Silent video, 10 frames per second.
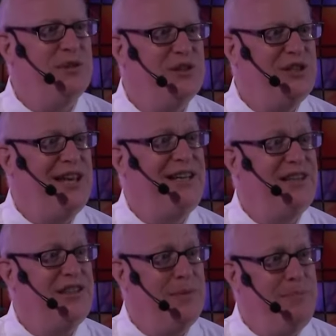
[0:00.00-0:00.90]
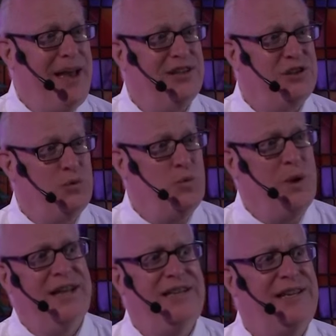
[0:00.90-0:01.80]
presenting the best
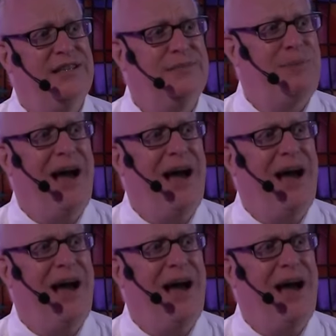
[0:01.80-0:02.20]
witness